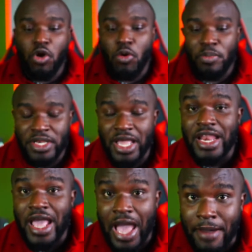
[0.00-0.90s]
open
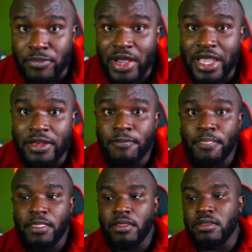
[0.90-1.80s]
that app, right,
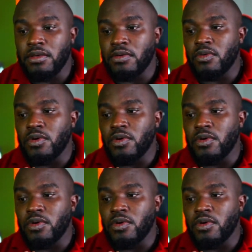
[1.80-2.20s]
you